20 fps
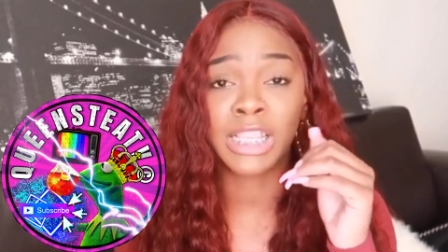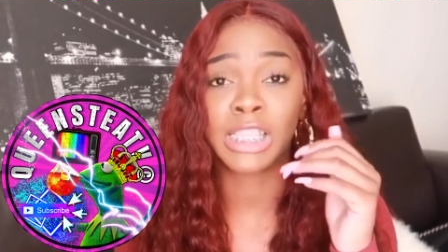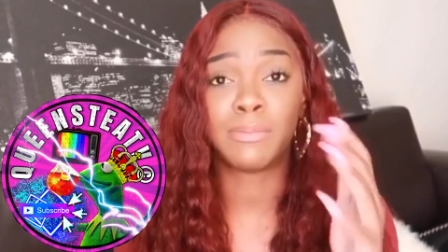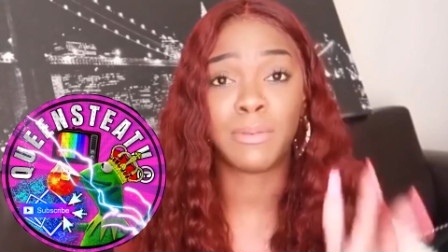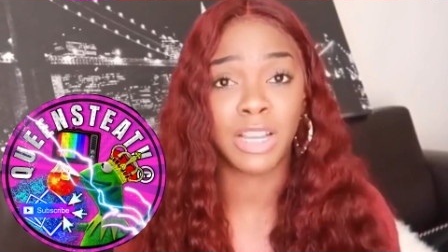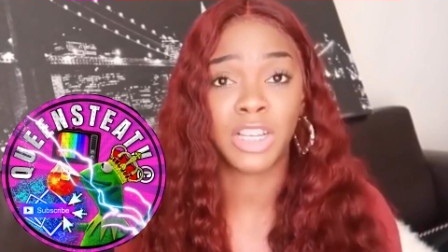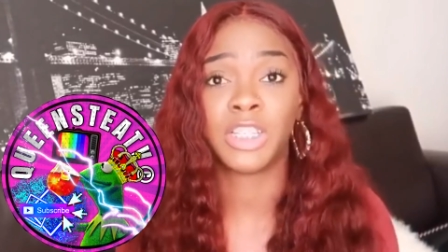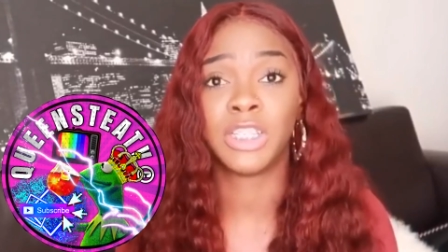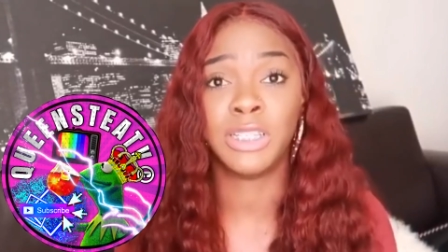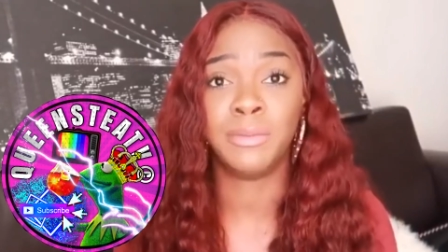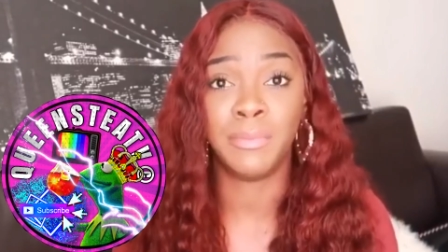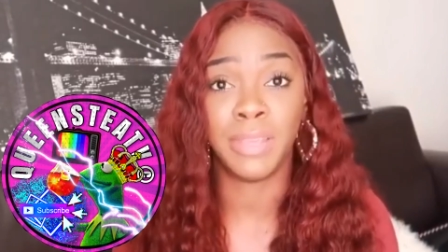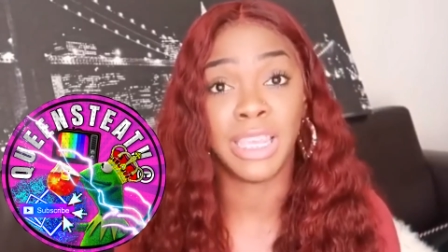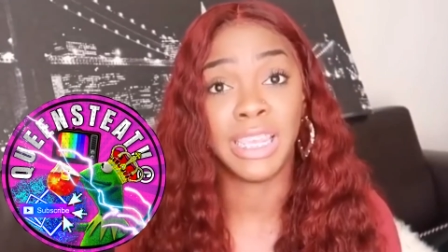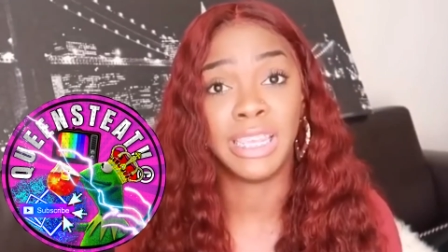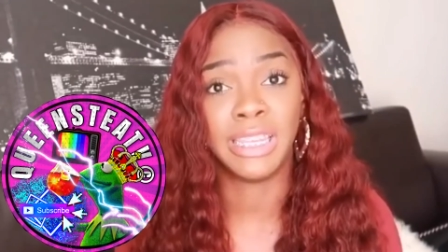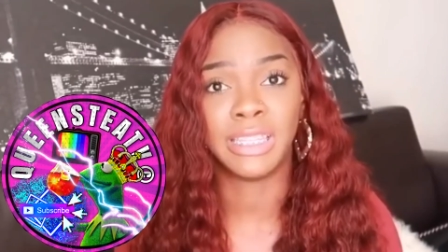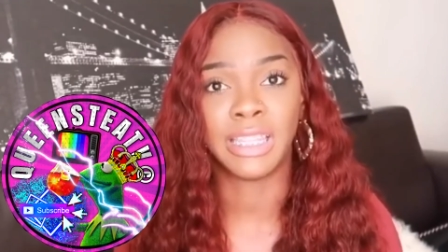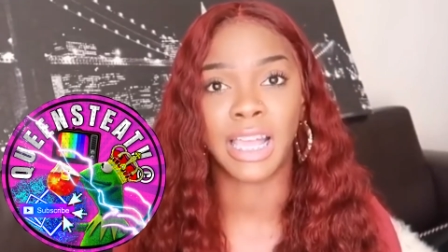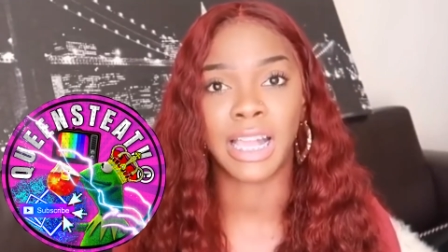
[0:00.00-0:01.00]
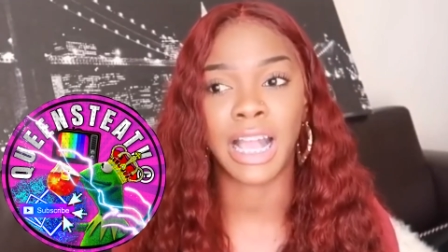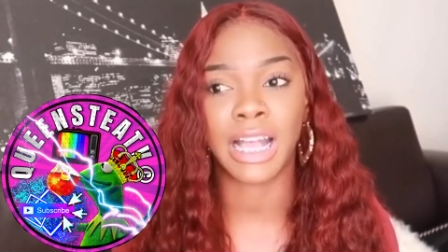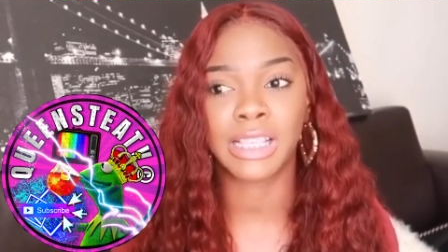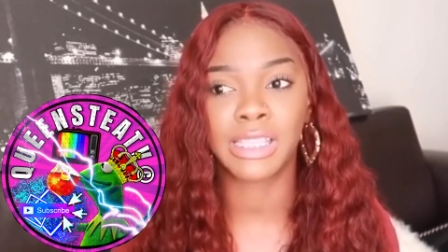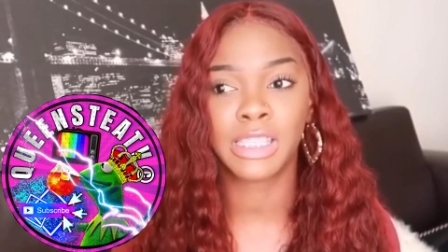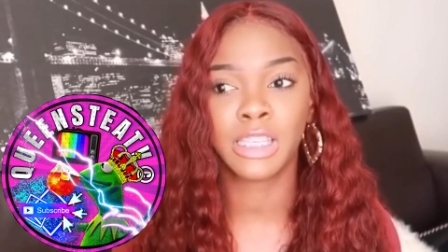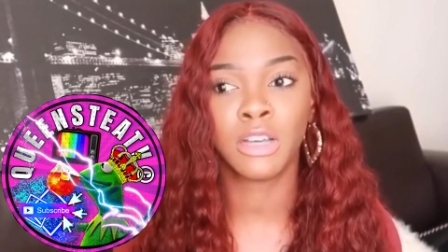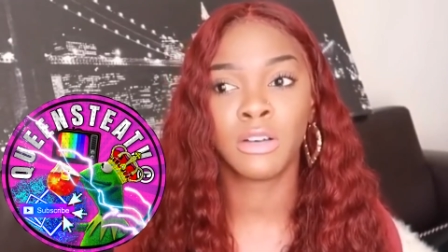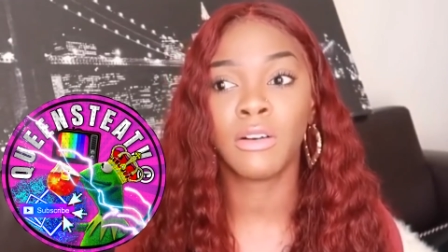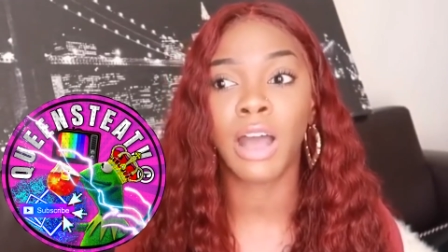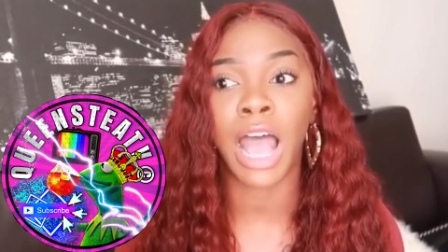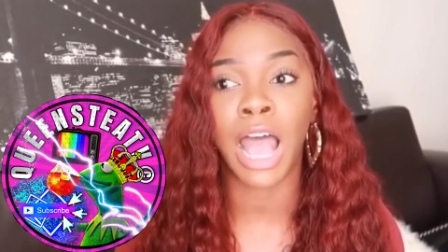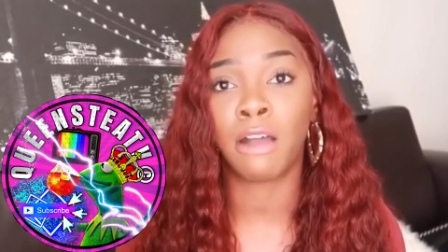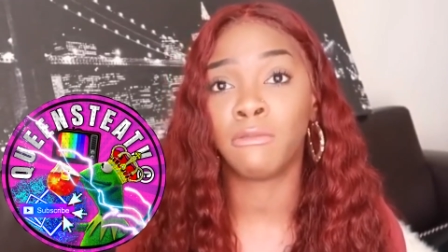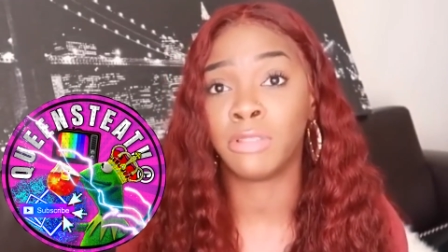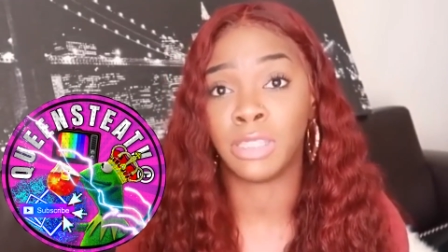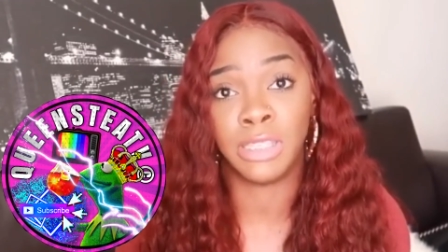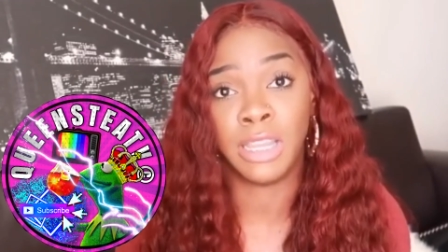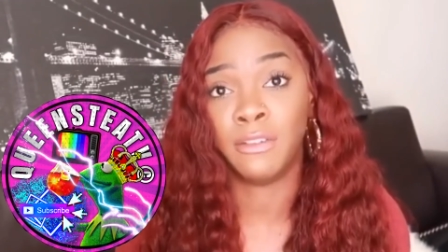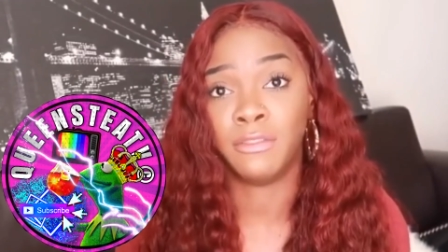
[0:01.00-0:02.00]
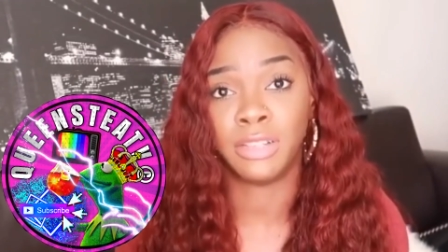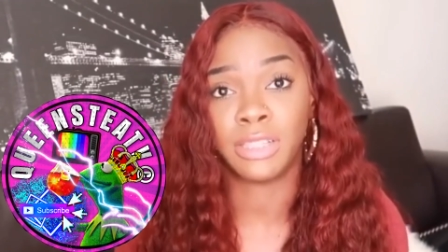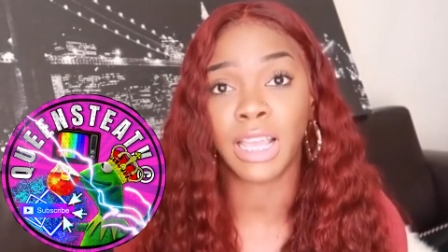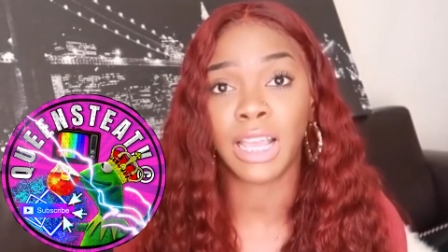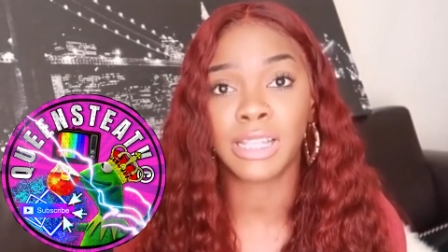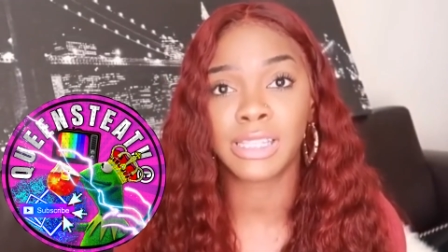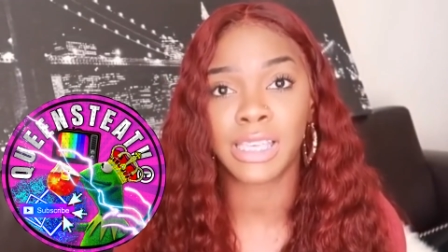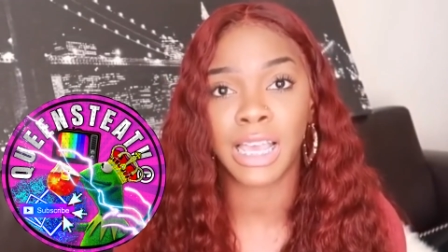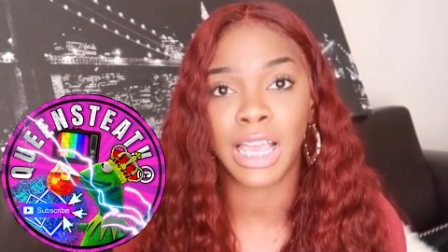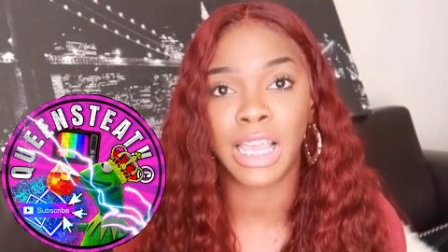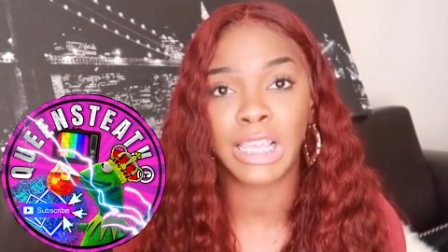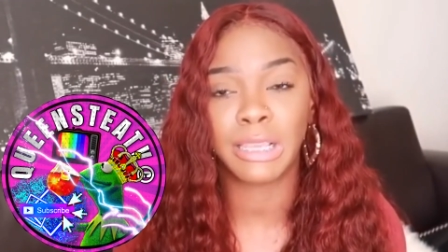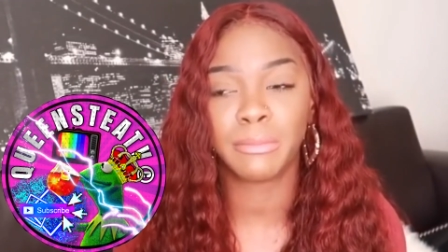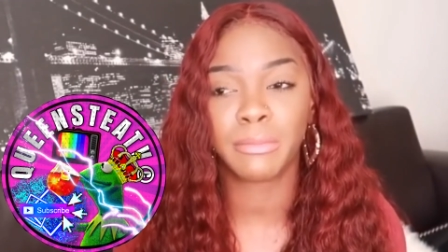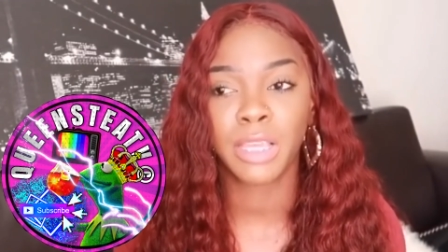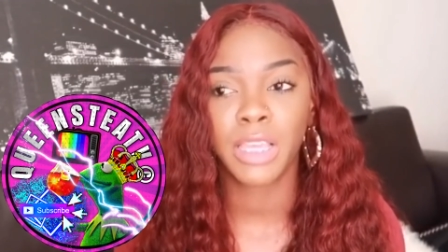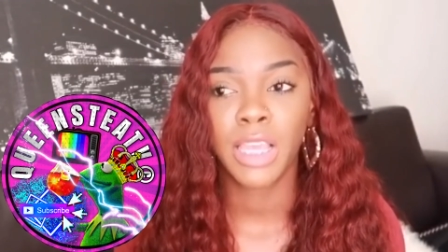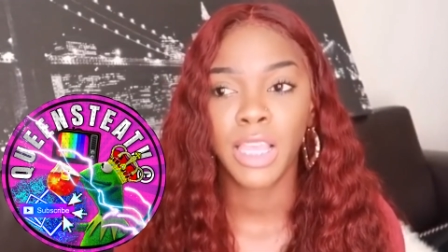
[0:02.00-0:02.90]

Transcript: like, especially men. Like, I still, I was never that type.